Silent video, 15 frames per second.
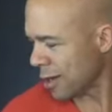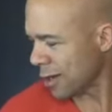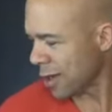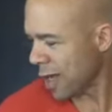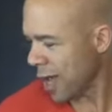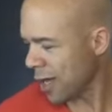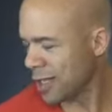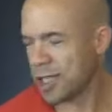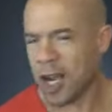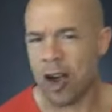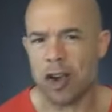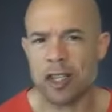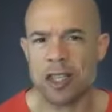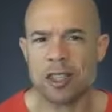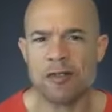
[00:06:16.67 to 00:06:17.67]
Yeah,
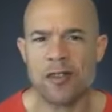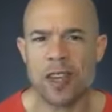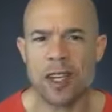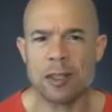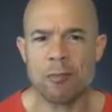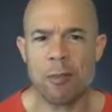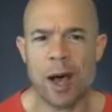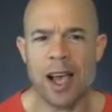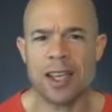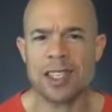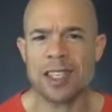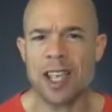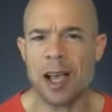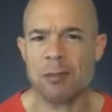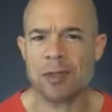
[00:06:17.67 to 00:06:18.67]
Jared just finished
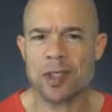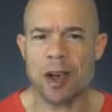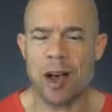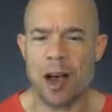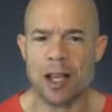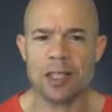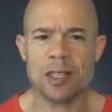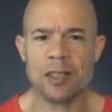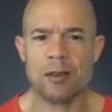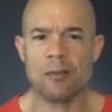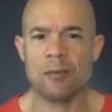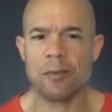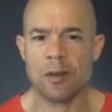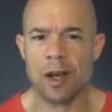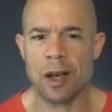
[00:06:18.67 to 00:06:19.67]
biceps. Awesome,
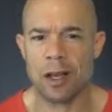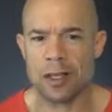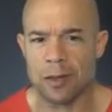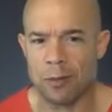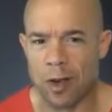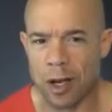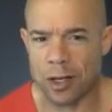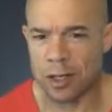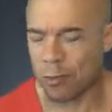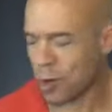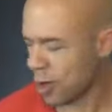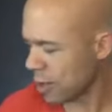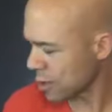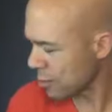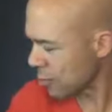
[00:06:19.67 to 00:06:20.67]
awesome, awesome,
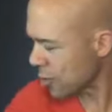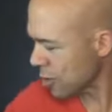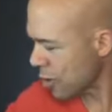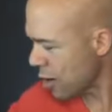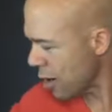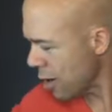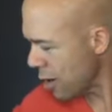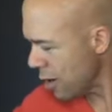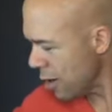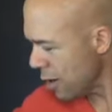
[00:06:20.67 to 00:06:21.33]
awesome, sir.